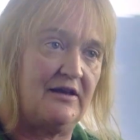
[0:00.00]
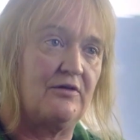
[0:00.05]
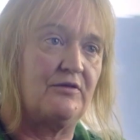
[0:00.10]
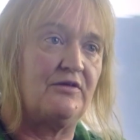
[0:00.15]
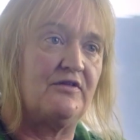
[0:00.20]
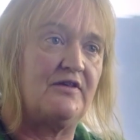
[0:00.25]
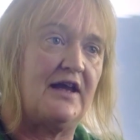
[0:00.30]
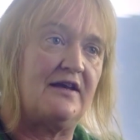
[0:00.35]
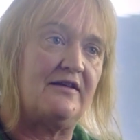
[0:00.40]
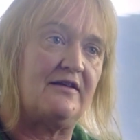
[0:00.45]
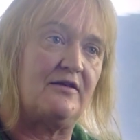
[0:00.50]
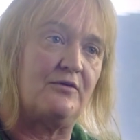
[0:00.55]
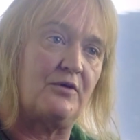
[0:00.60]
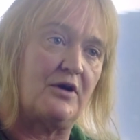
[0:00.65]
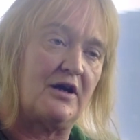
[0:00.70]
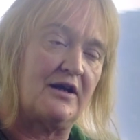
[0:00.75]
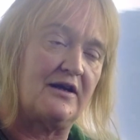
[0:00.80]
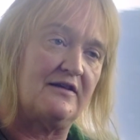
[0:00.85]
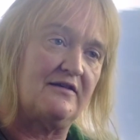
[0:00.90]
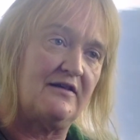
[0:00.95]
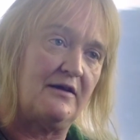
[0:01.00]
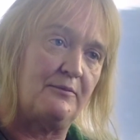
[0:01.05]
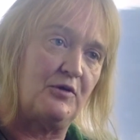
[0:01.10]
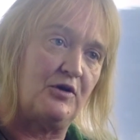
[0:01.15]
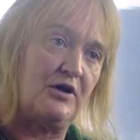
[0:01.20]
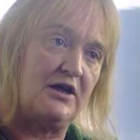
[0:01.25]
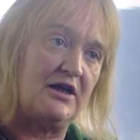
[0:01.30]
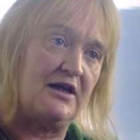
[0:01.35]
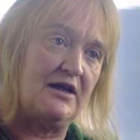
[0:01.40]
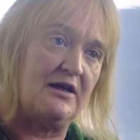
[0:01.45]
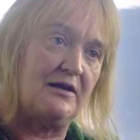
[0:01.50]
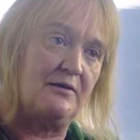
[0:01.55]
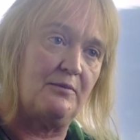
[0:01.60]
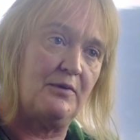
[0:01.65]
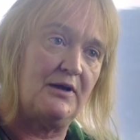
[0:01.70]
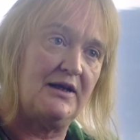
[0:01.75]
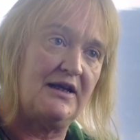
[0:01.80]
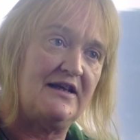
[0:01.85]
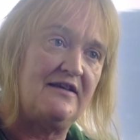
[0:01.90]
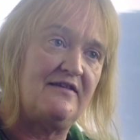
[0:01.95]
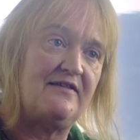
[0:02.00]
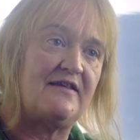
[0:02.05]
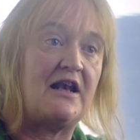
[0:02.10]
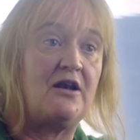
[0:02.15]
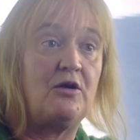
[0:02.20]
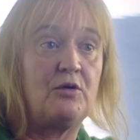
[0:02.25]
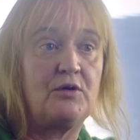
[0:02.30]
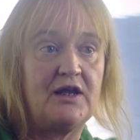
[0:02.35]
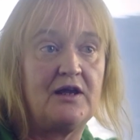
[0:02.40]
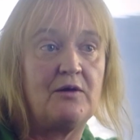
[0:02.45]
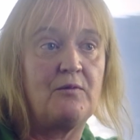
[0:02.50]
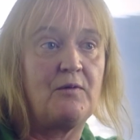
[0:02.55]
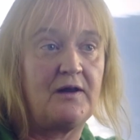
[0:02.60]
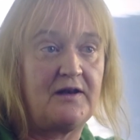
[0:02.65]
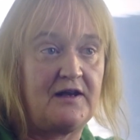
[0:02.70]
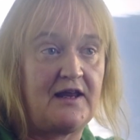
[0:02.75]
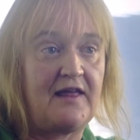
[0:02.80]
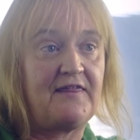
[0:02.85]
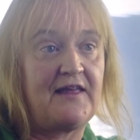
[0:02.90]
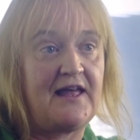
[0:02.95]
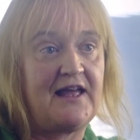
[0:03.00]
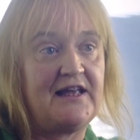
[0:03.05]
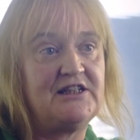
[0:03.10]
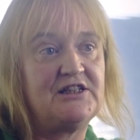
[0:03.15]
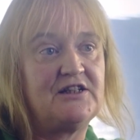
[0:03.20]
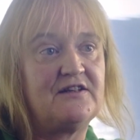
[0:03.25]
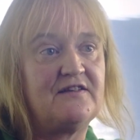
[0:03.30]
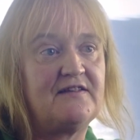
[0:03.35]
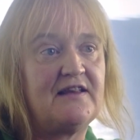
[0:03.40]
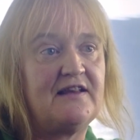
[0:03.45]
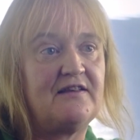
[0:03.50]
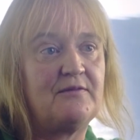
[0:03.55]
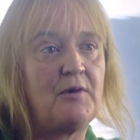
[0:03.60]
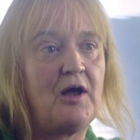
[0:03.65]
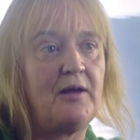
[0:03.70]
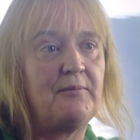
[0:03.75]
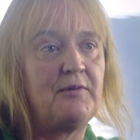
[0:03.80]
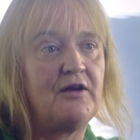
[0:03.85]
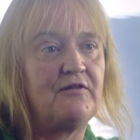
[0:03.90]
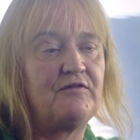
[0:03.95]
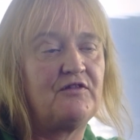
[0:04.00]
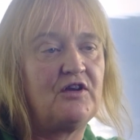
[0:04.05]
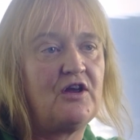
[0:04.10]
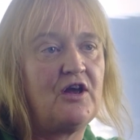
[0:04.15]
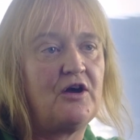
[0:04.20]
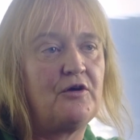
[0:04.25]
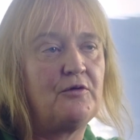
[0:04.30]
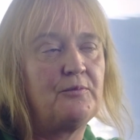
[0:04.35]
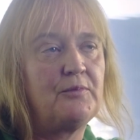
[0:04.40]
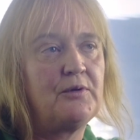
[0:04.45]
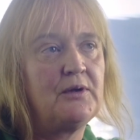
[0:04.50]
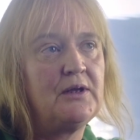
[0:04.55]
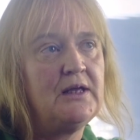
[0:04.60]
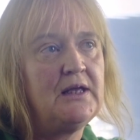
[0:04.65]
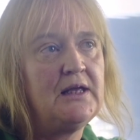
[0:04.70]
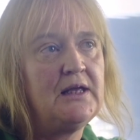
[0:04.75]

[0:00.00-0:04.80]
contacting Oranga Tamariki and police and looking at what other agencies might be able to help.